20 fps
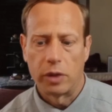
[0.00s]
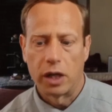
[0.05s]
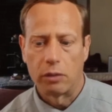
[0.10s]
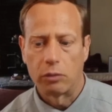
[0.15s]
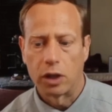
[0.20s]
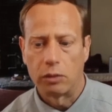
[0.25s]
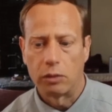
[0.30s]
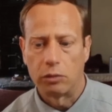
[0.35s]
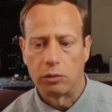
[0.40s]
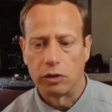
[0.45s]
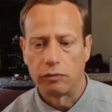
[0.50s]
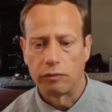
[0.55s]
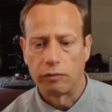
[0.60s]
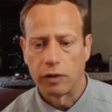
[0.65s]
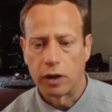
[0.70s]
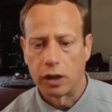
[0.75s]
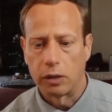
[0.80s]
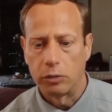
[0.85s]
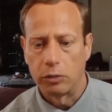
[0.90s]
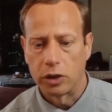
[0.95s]
might be
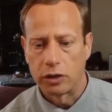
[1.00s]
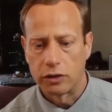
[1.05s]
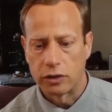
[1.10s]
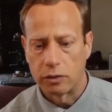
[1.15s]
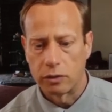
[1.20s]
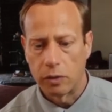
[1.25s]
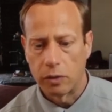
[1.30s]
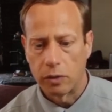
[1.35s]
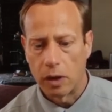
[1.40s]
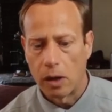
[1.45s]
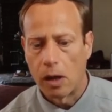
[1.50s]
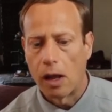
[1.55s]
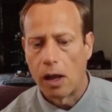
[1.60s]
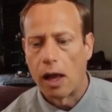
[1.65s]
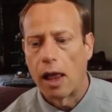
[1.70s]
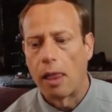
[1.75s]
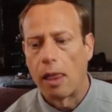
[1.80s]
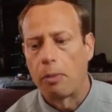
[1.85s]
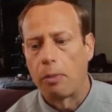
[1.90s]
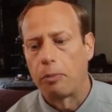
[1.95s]
fine because the
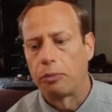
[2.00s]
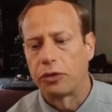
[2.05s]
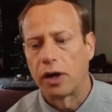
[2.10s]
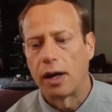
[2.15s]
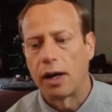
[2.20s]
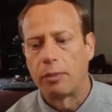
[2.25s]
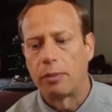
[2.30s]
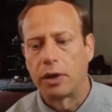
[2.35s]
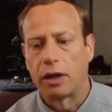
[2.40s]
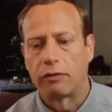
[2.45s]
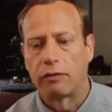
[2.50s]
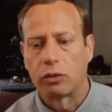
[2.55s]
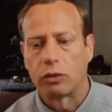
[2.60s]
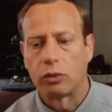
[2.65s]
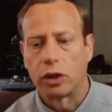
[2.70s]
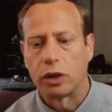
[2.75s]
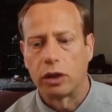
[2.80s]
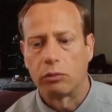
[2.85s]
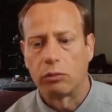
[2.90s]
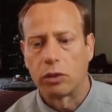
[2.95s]
top half of the
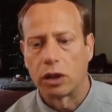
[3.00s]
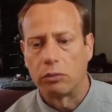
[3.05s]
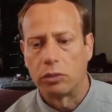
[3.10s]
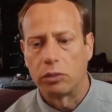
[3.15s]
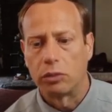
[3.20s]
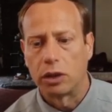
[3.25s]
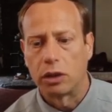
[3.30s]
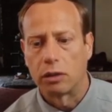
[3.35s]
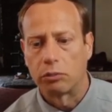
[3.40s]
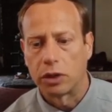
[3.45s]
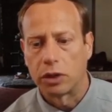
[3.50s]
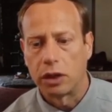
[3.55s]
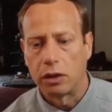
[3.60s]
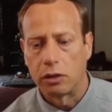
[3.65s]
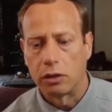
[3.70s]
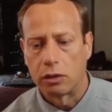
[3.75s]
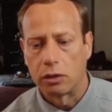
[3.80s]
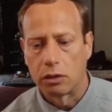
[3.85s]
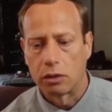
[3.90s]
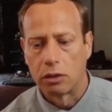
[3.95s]
wing might be up
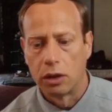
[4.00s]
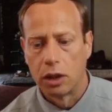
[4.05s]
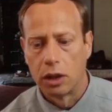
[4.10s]
here,